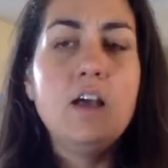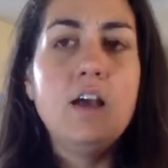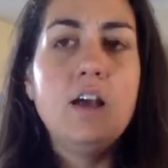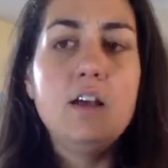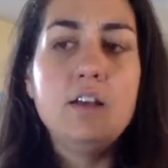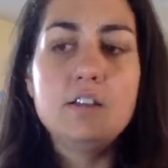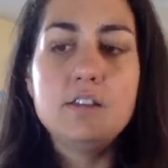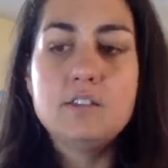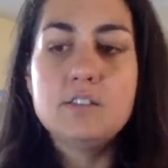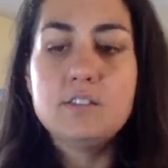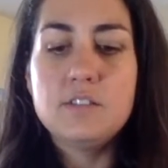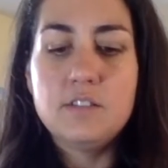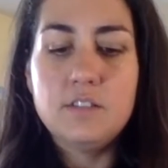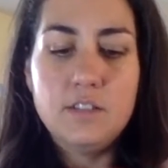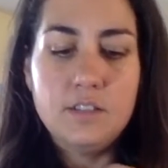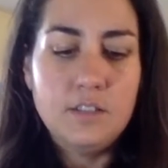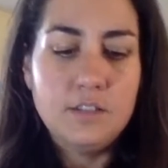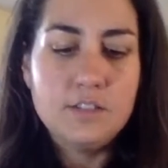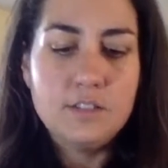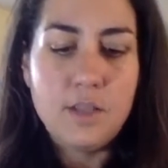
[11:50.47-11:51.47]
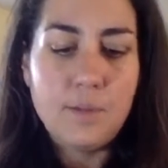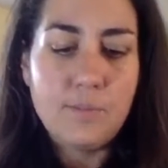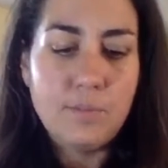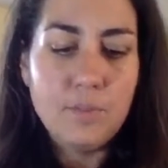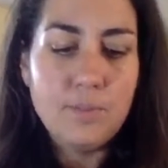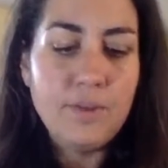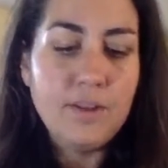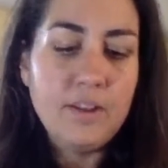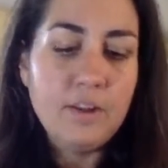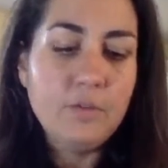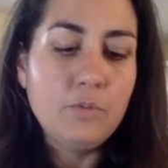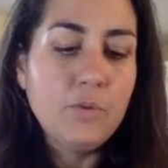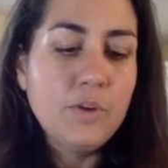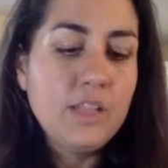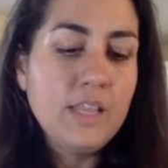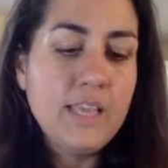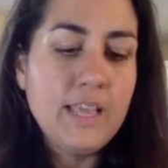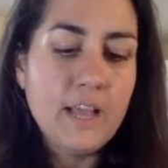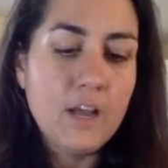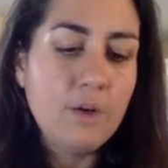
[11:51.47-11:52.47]
the supplement, it
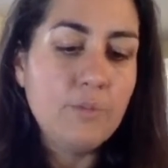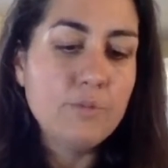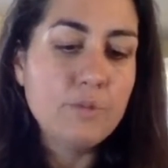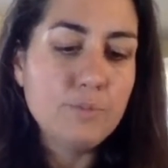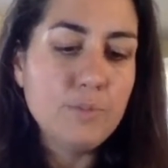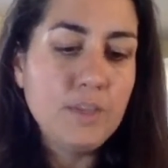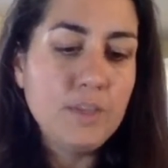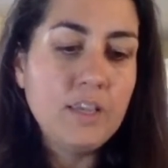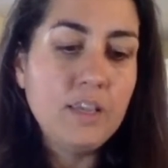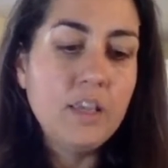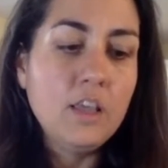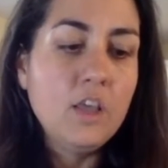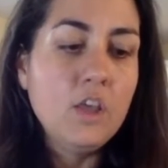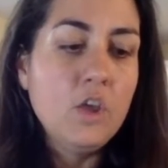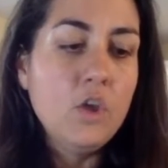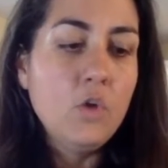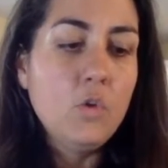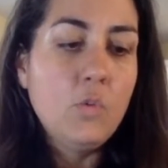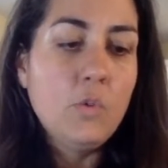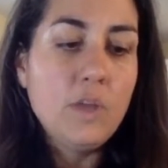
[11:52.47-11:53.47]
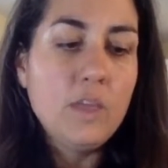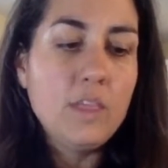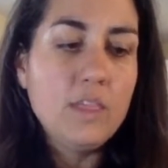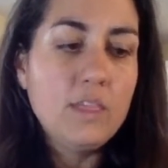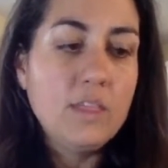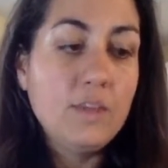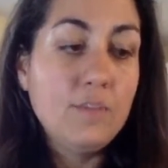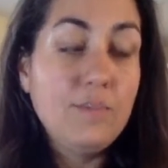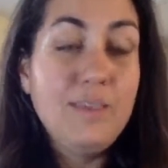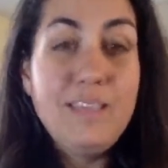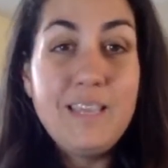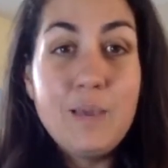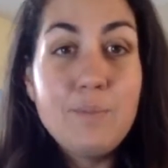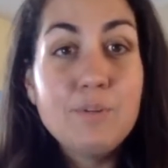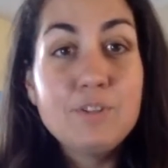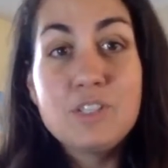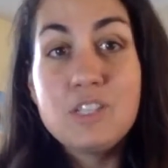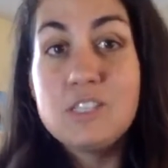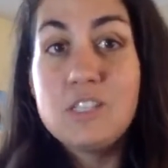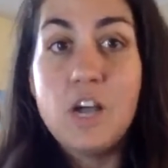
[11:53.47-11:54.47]
really helped me with being
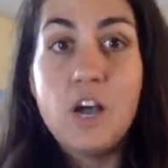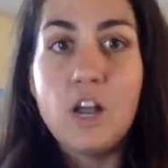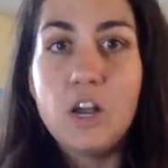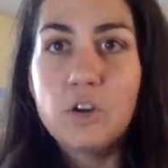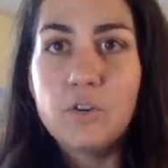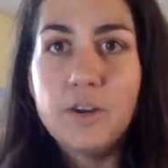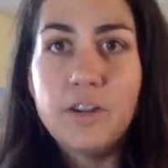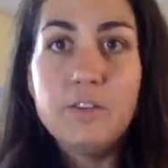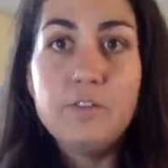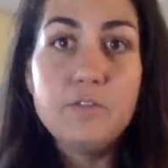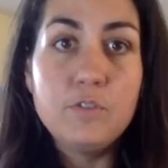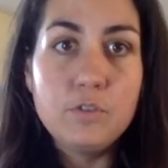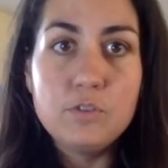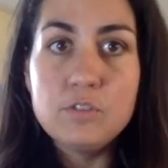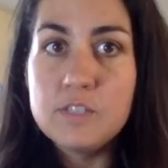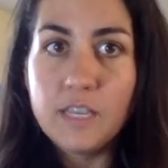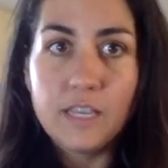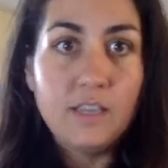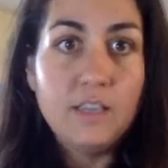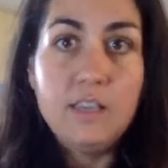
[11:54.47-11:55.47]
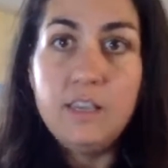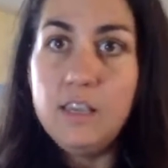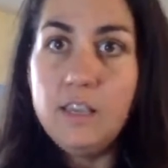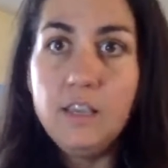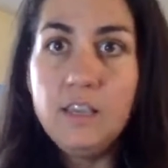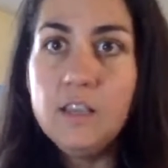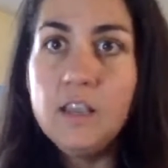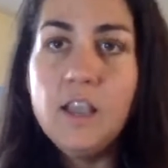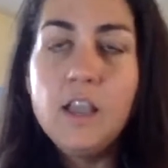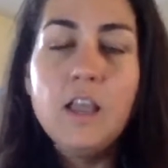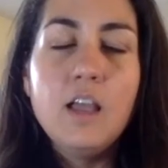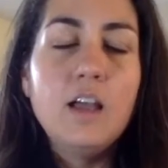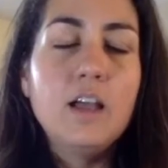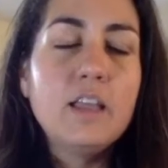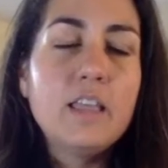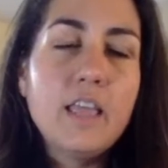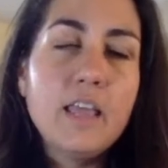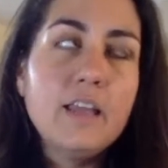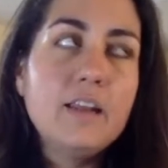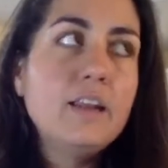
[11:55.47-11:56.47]
able to tolerate foods like ghee
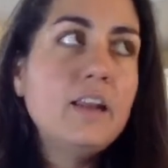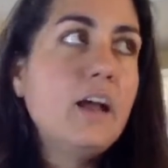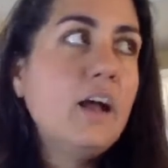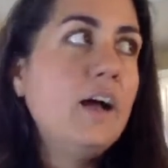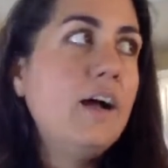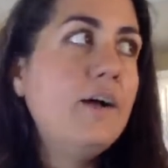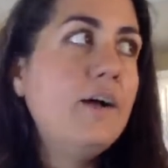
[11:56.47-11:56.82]
again.